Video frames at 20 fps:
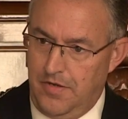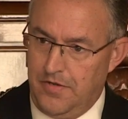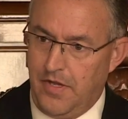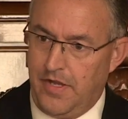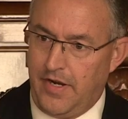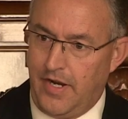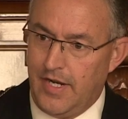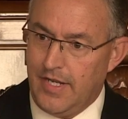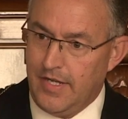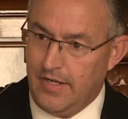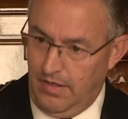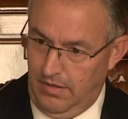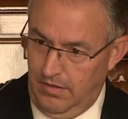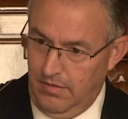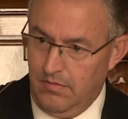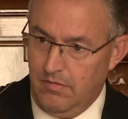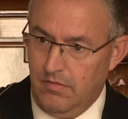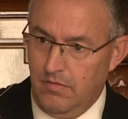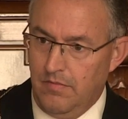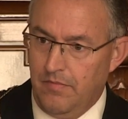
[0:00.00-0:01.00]
not a leader.
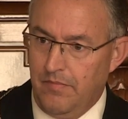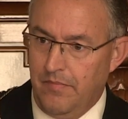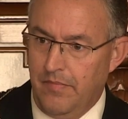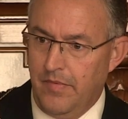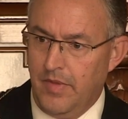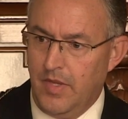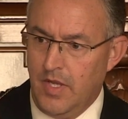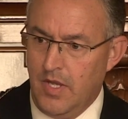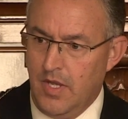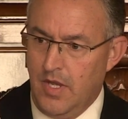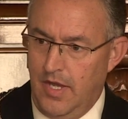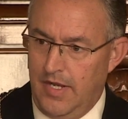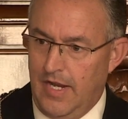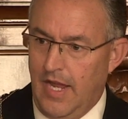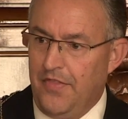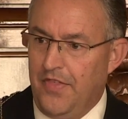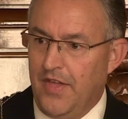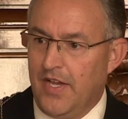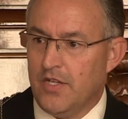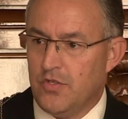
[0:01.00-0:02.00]
And
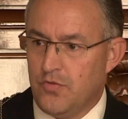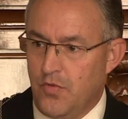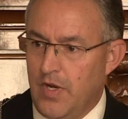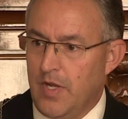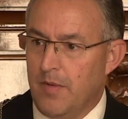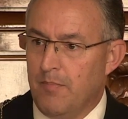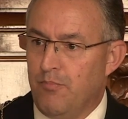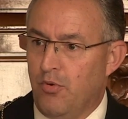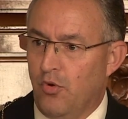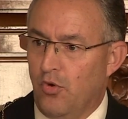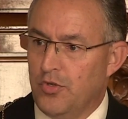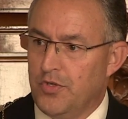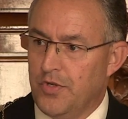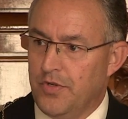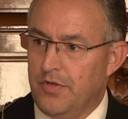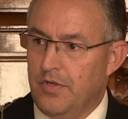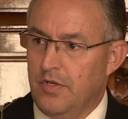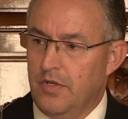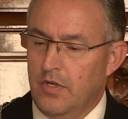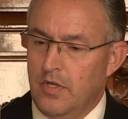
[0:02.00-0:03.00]
I think it's really
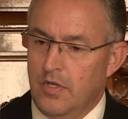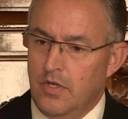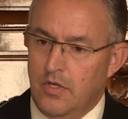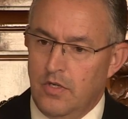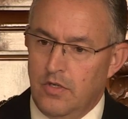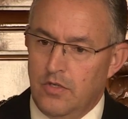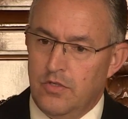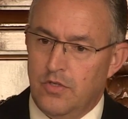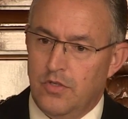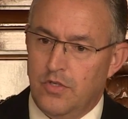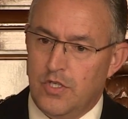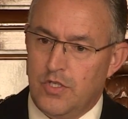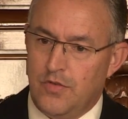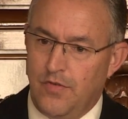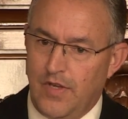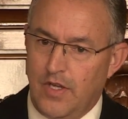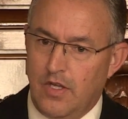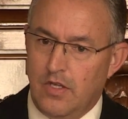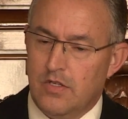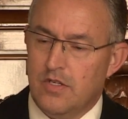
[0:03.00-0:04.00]
important to
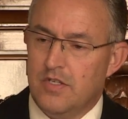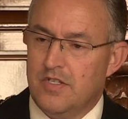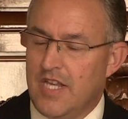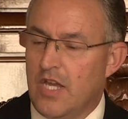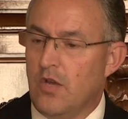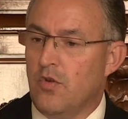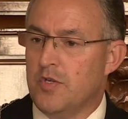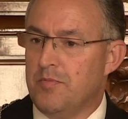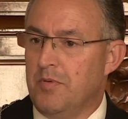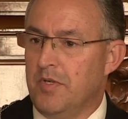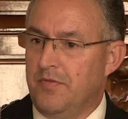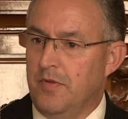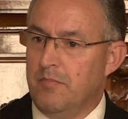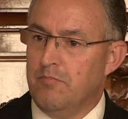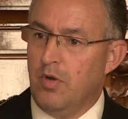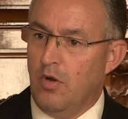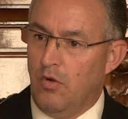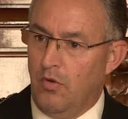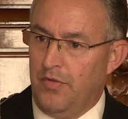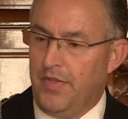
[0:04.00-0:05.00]
distinguish between
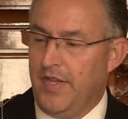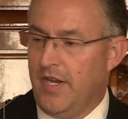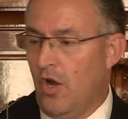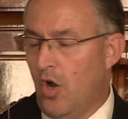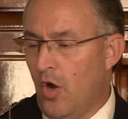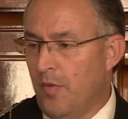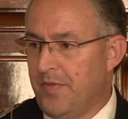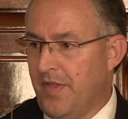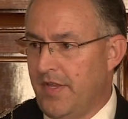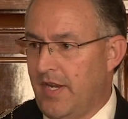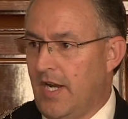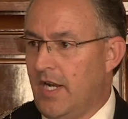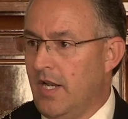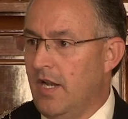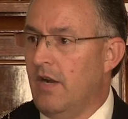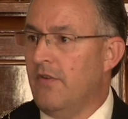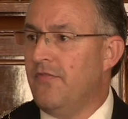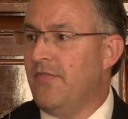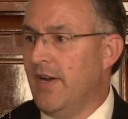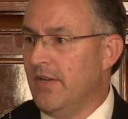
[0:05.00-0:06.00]
both. And I hope that I
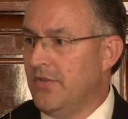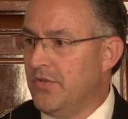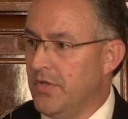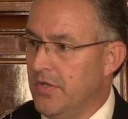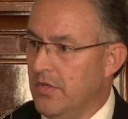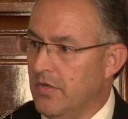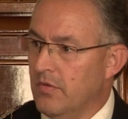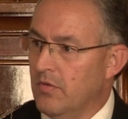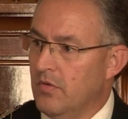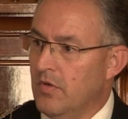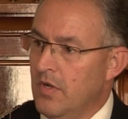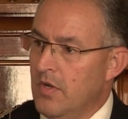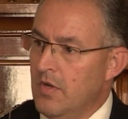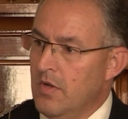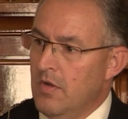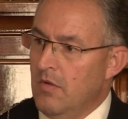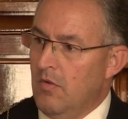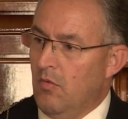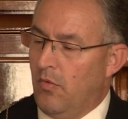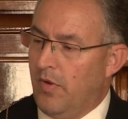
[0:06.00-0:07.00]
clarified to you
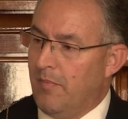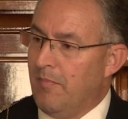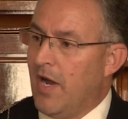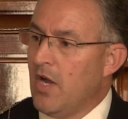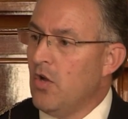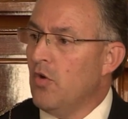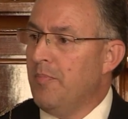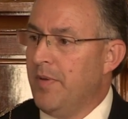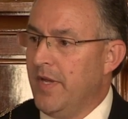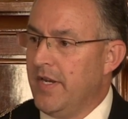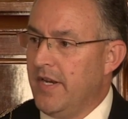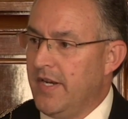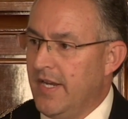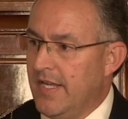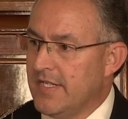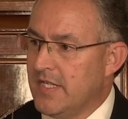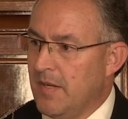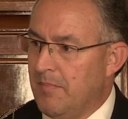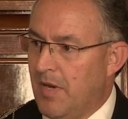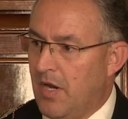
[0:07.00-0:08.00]
what my opinion
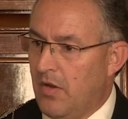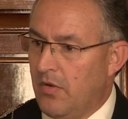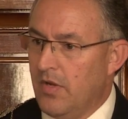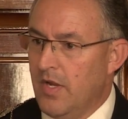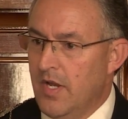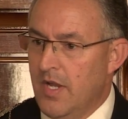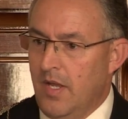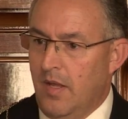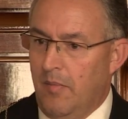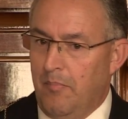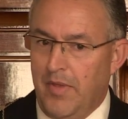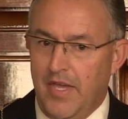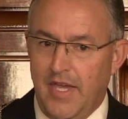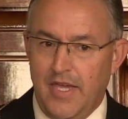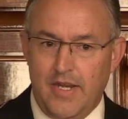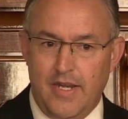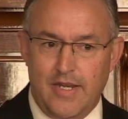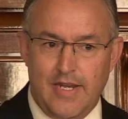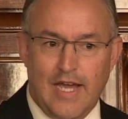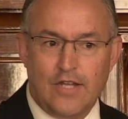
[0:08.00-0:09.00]
is about
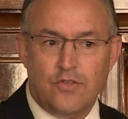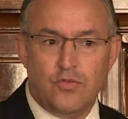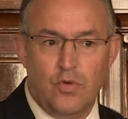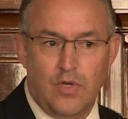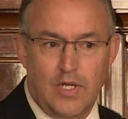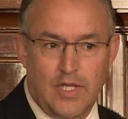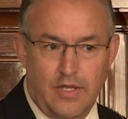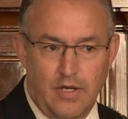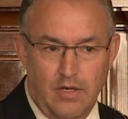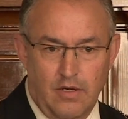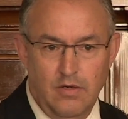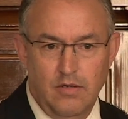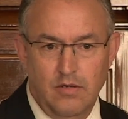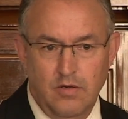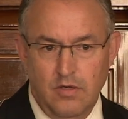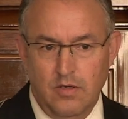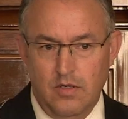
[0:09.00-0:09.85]
being a natural leader